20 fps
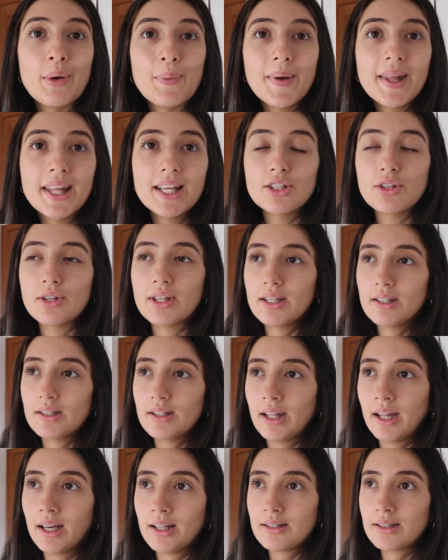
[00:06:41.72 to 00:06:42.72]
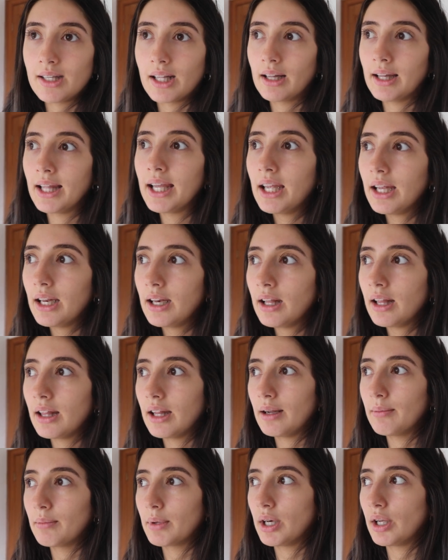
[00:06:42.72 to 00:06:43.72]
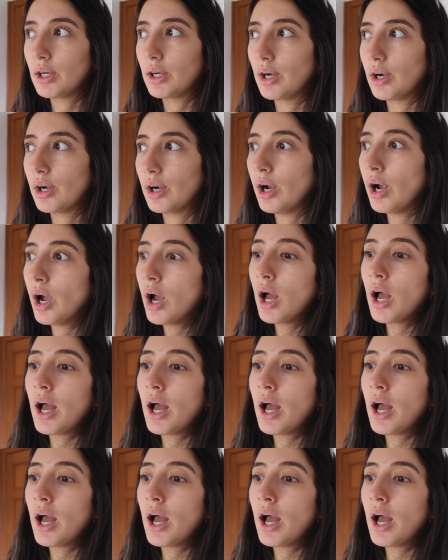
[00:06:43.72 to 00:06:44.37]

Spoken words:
while I do this and let it settle in. And then I'm going to go